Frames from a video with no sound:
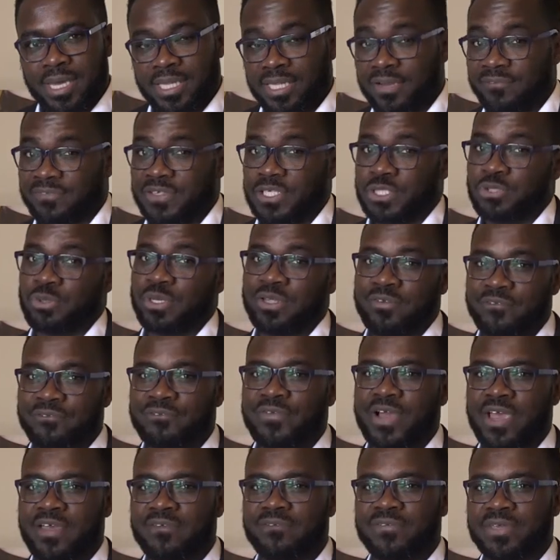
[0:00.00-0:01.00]
And after
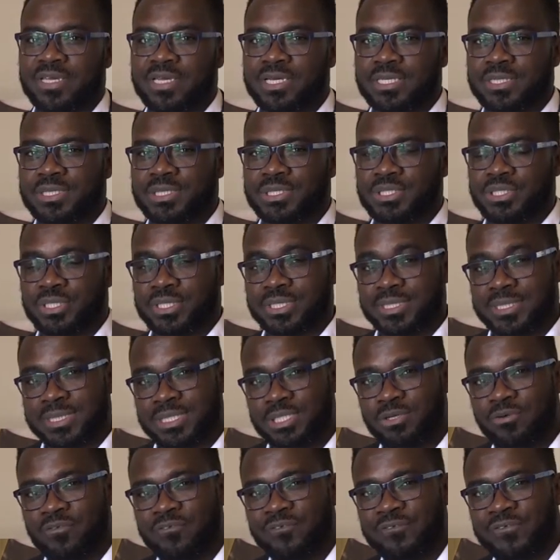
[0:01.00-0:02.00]
25 years, you can
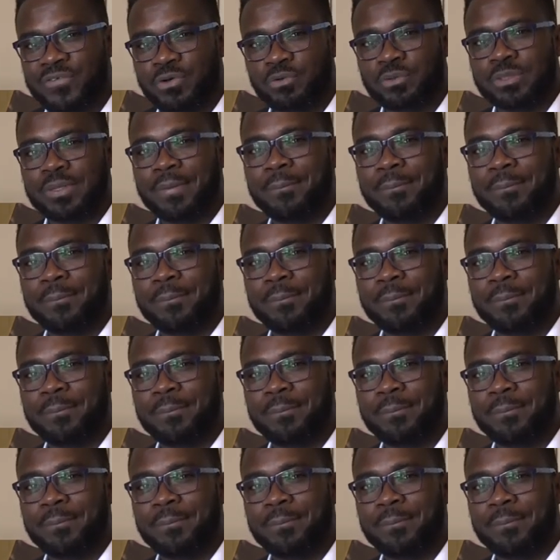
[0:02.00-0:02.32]
still feel